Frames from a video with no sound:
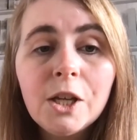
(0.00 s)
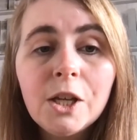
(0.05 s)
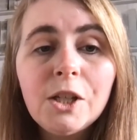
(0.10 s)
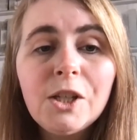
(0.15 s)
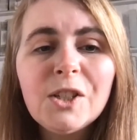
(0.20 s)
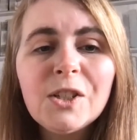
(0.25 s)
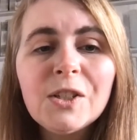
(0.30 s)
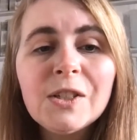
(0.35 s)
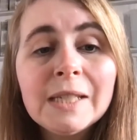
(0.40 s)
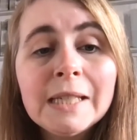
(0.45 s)

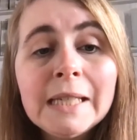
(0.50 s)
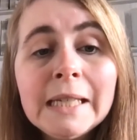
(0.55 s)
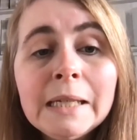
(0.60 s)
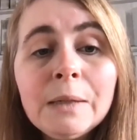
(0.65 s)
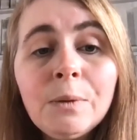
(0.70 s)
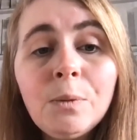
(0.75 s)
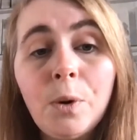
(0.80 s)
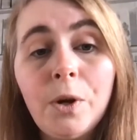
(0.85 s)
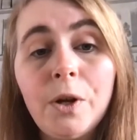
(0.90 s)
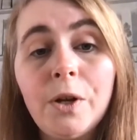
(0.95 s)
you're
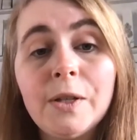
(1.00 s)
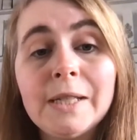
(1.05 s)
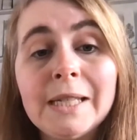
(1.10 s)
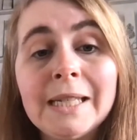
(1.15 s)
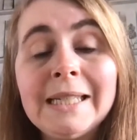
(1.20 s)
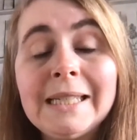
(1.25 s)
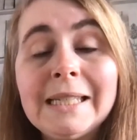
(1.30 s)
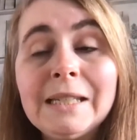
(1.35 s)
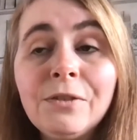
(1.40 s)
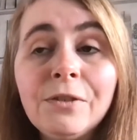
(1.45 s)
seeing words
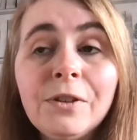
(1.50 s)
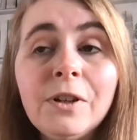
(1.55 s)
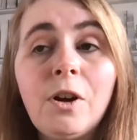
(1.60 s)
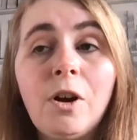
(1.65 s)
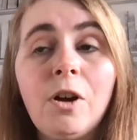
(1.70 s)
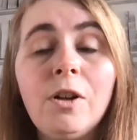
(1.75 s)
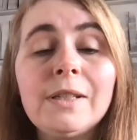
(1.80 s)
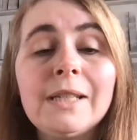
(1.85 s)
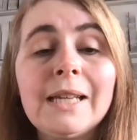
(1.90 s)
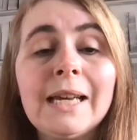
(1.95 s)
in different
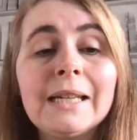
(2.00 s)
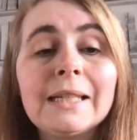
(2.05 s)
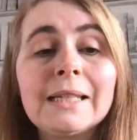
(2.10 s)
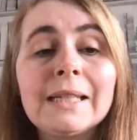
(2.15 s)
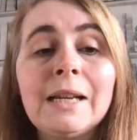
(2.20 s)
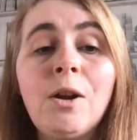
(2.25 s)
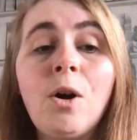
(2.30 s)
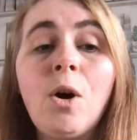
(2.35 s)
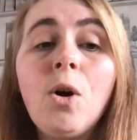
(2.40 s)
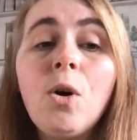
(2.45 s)
contexts,
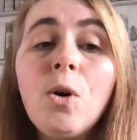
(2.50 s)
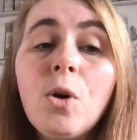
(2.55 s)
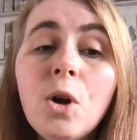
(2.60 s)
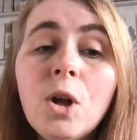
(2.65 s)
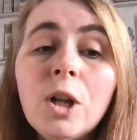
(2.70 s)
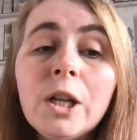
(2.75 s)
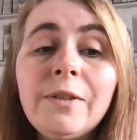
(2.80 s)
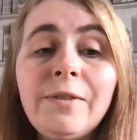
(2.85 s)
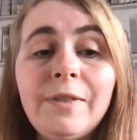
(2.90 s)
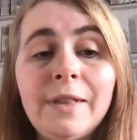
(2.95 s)
and
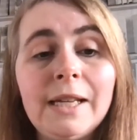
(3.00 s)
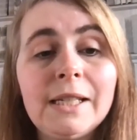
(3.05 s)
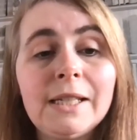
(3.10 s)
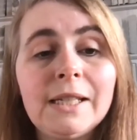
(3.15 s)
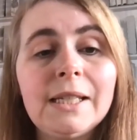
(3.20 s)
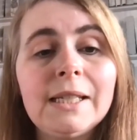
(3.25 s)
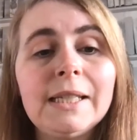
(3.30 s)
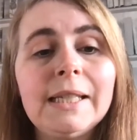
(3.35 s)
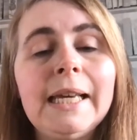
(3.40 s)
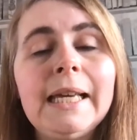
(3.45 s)
all of this
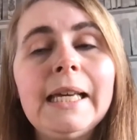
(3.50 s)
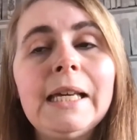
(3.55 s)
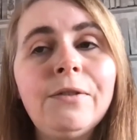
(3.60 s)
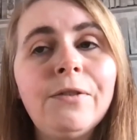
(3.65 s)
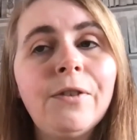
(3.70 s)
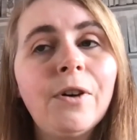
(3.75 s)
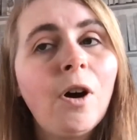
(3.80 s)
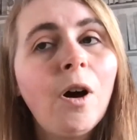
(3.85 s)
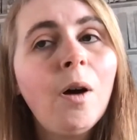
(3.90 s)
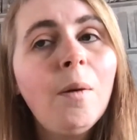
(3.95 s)
is key
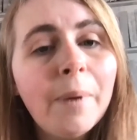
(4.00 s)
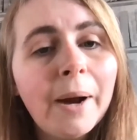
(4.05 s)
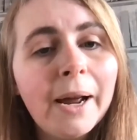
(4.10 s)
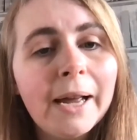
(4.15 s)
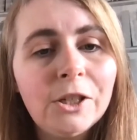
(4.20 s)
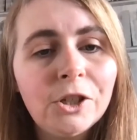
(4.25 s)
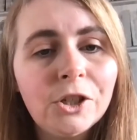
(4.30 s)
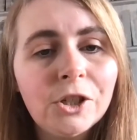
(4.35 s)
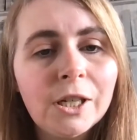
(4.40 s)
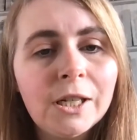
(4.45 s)
for
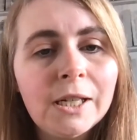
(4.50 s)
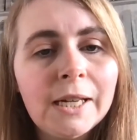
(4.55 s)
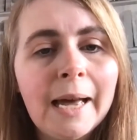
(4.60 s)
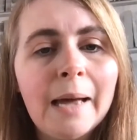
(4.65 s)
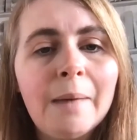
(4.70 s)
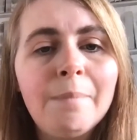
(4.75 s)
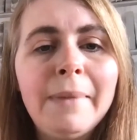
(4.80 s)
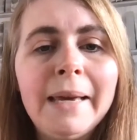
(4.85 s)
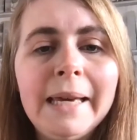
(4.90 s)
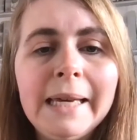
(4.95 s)
comprehension
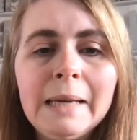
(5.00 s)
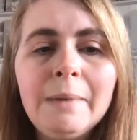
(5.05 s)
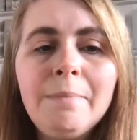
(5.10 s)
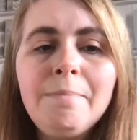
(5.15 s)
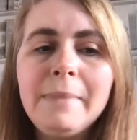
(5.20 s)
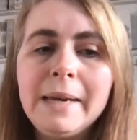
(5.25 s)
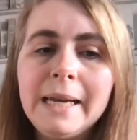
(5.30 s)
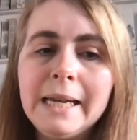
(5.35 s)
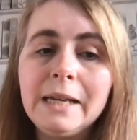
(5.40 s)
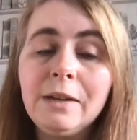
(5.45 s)
and
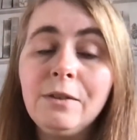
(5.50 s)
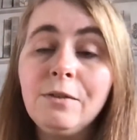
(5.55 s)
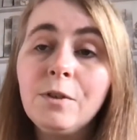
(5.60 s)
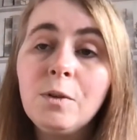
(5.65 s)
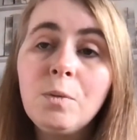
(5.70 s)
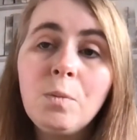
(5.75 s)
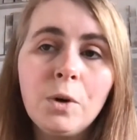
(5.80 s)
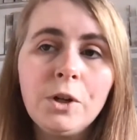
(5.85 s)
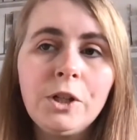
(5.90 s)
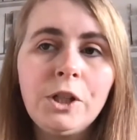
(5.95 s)
making meaning
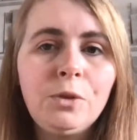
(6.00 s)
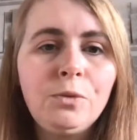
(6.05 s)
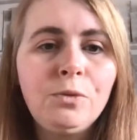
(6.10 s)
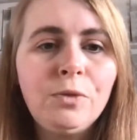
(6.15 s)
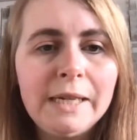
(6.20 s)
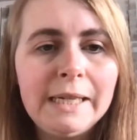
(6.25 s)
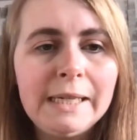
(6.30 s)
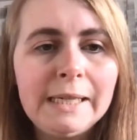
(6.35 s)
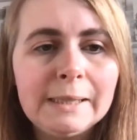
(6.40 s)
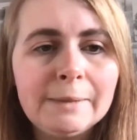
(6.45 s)
from what you
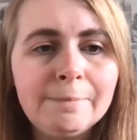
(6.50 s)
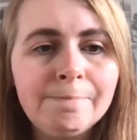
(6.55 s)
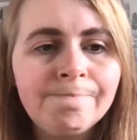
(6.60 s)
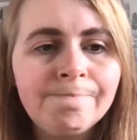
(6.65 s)
read.